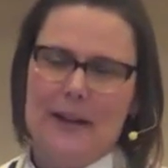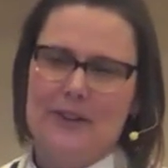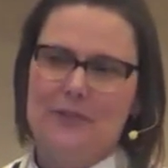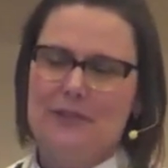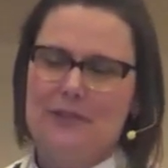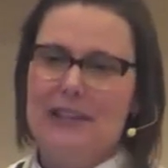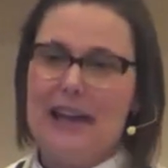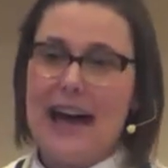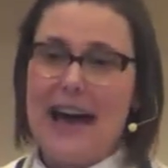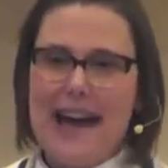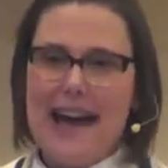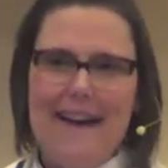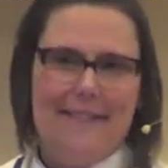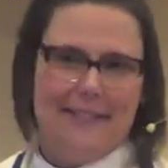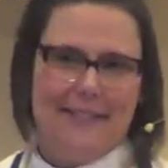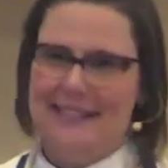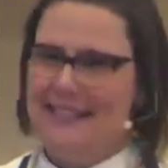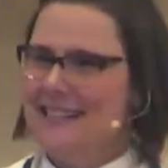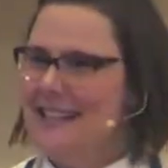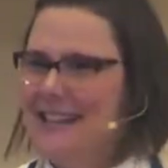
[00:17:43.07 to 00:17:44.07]

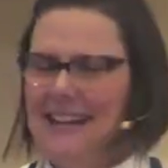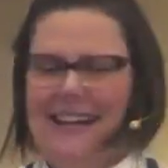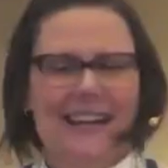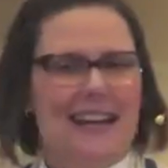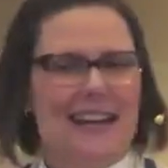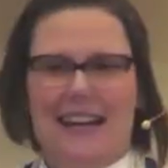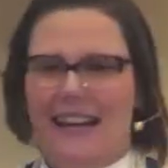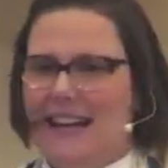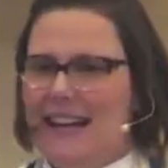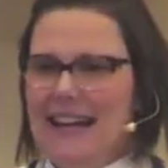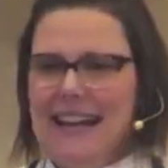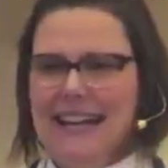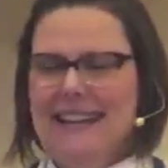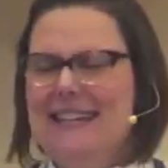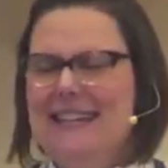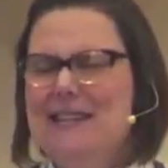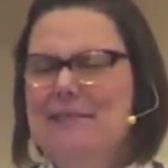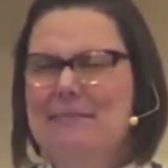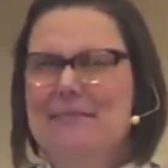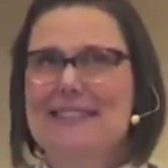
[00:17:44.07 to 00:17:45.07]

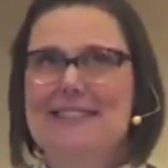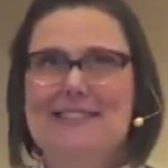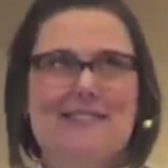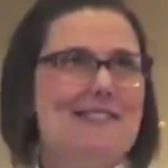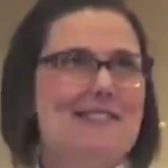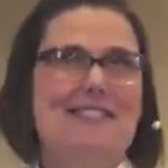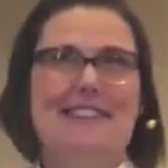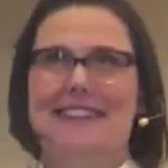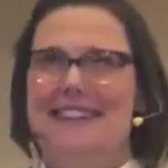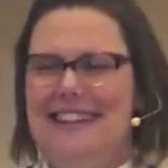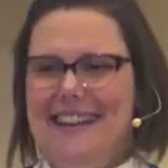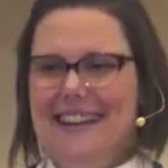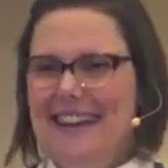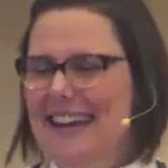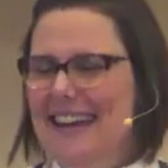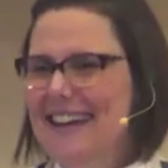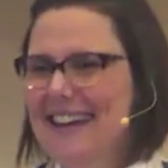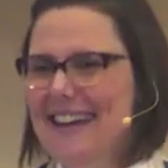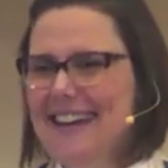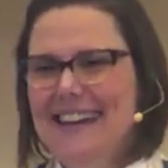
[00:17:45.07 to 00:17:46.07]
at the absurdity